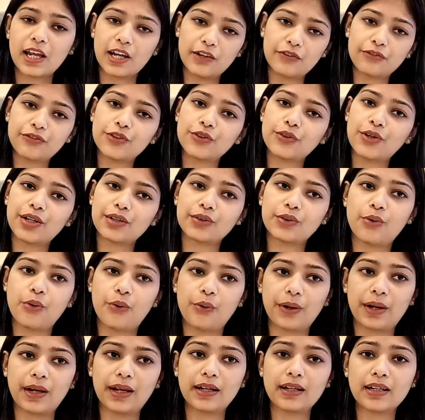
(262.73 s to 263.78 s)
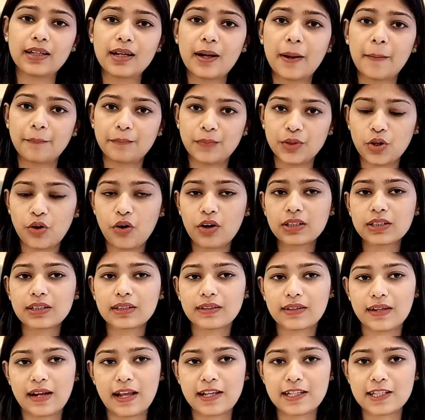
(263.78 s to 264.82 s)
if you are going beyond
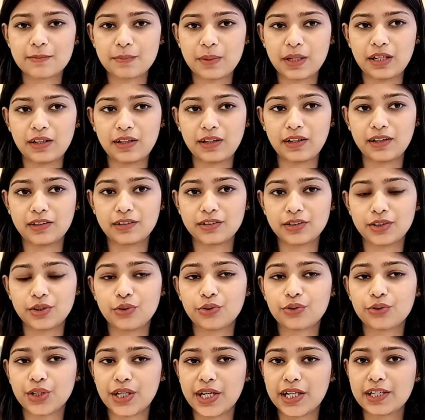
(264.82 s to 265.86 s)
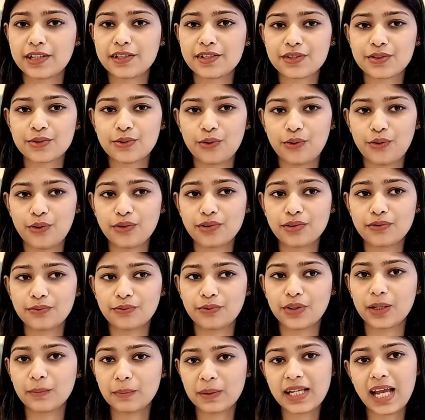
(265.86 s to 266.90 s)
the grace period, your credit score
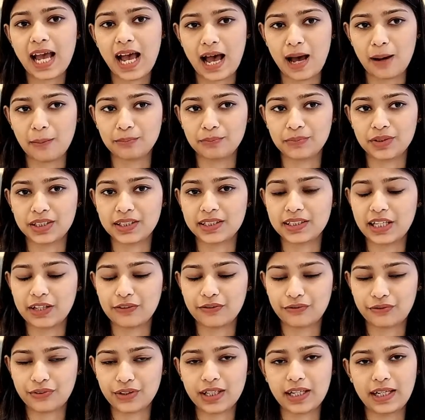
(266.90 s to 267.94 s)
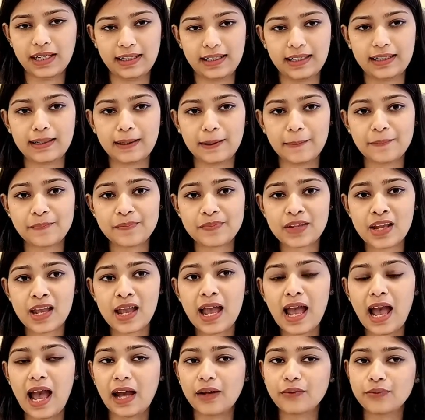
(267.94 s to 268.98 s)
will be hampered definitely.
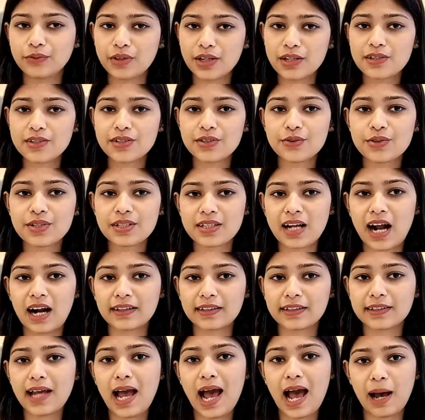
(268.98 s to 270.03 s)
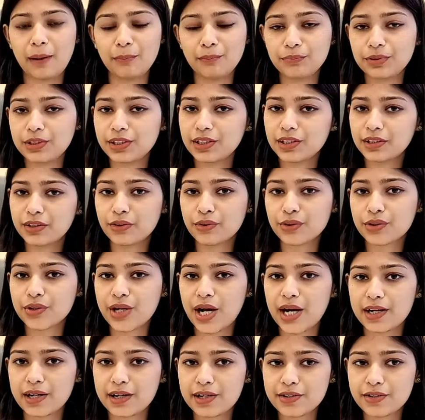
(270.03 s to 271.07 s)
And once you started hampering your
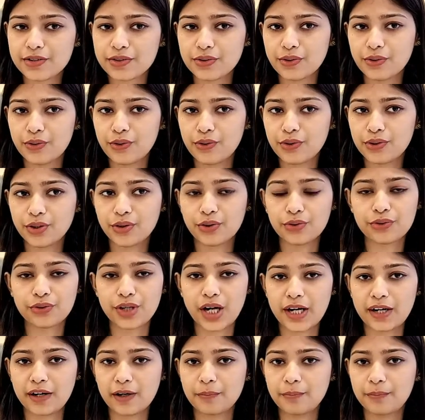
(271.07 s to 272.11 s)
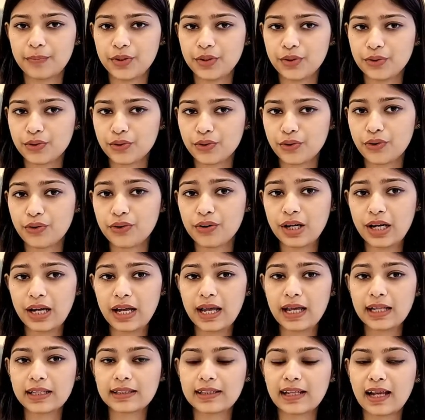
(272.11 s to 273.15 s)
credit score, your credit bureau,
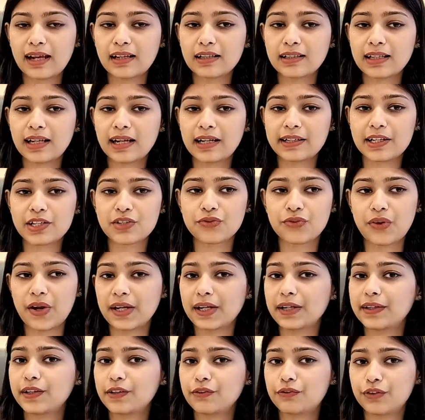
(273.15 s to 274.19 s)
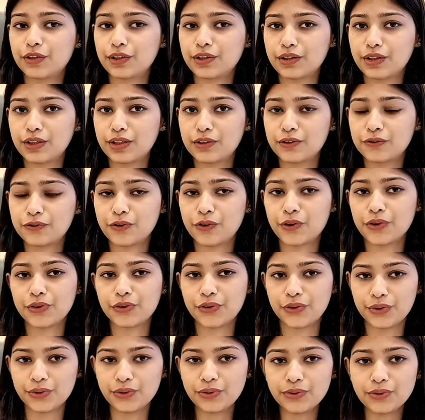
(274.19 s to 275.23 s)
then it is very difficult for
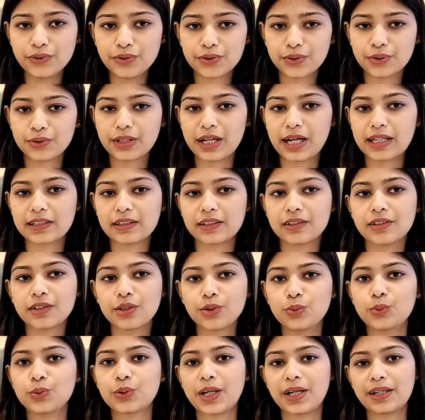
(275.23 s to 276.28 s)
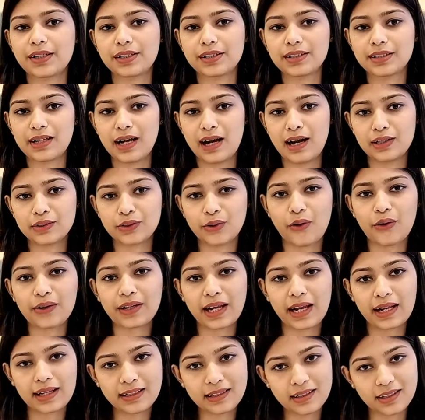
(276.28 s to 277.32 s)
you to get the new credit card
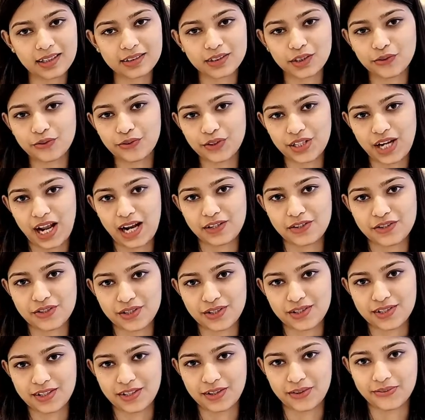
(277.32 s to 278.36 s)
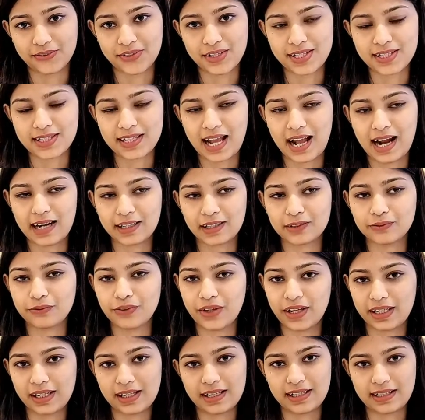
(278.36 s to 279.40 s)
or any other financial service at a
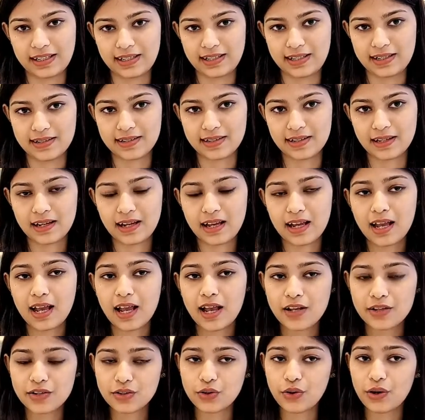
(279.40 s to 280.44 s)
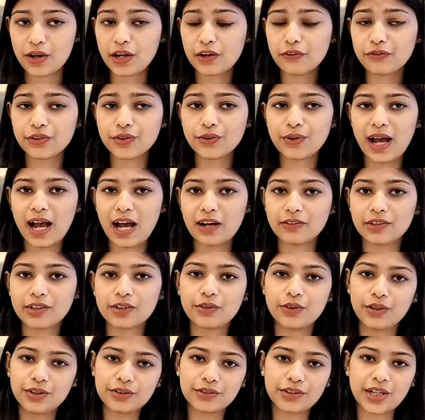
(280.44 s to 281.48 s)
very ease. So if you have
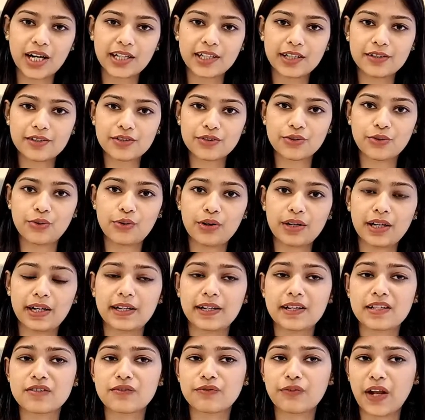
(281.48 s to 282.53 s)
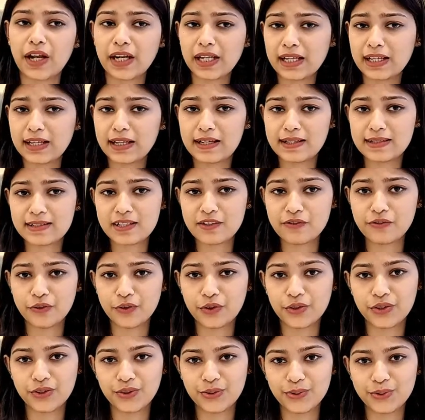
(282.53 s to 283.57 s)
a good credit score, it is very easy
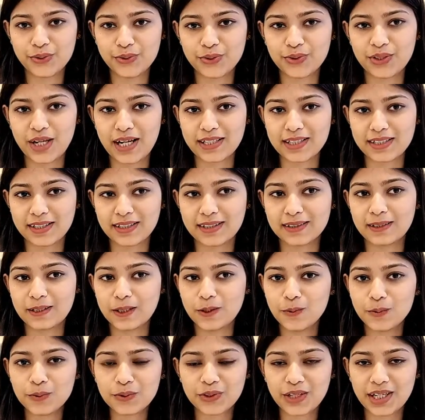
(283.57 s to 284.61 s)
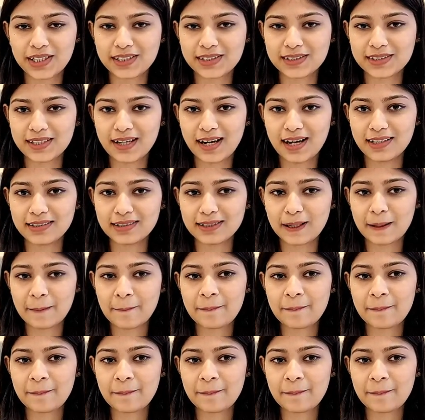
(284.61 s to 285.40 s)
for you to get a new credit card,